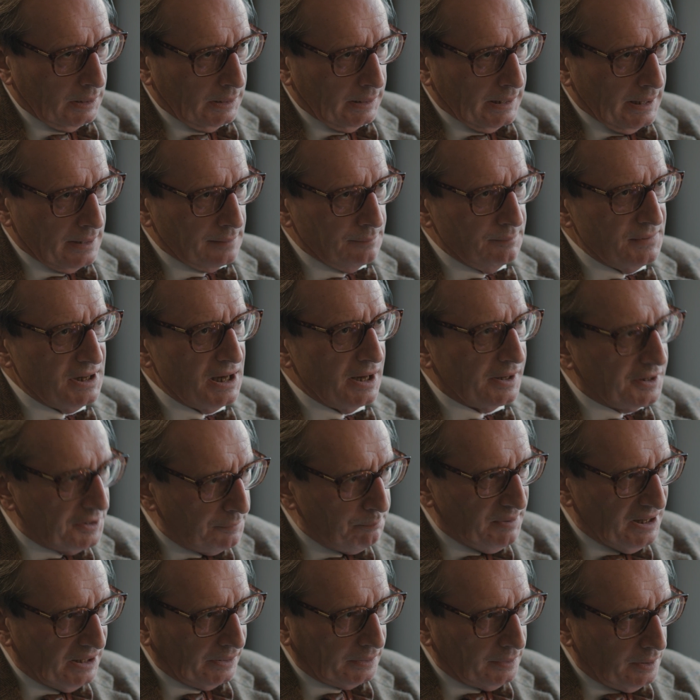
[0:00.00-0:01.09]
can be
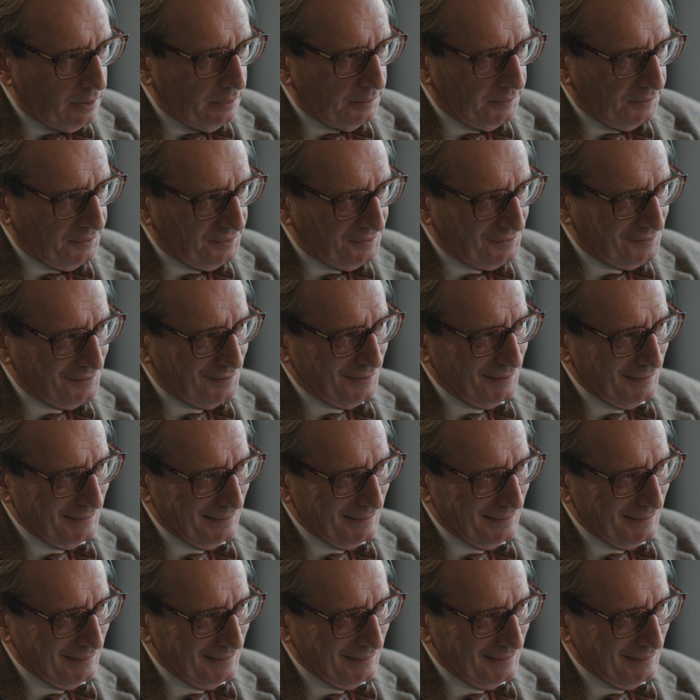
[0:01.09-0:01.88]
experienced